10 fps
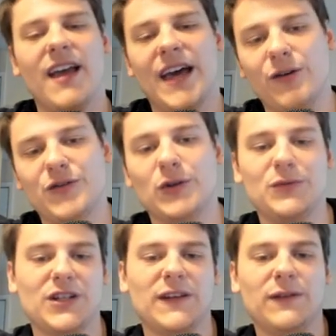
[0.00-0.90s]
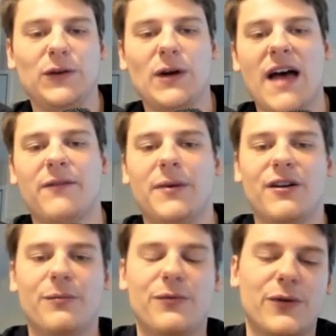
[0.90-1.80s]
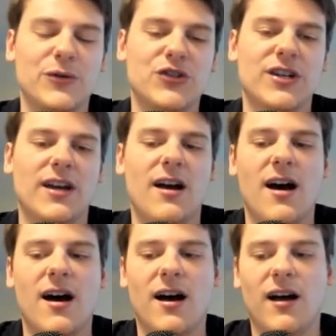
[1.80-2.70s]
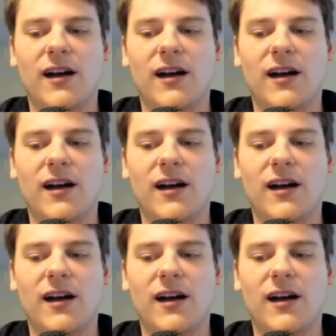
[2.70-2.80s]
and also objectively you have a better approach uh,